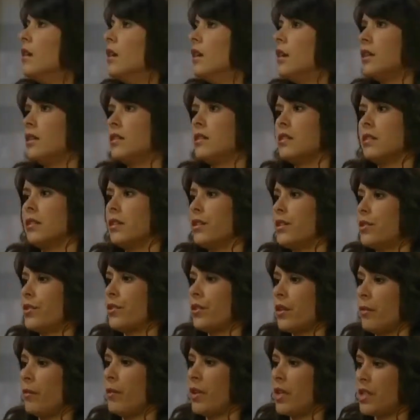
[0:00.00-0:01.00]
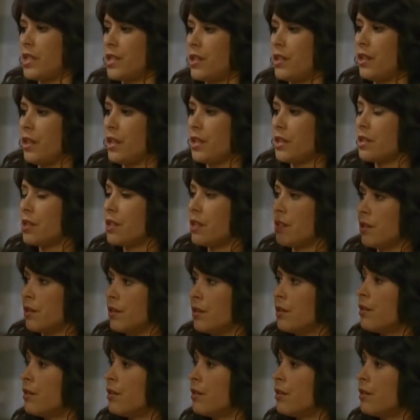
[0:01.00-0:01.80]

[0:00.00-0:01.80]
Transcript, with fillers: It's at least 30 minutes till he gets here.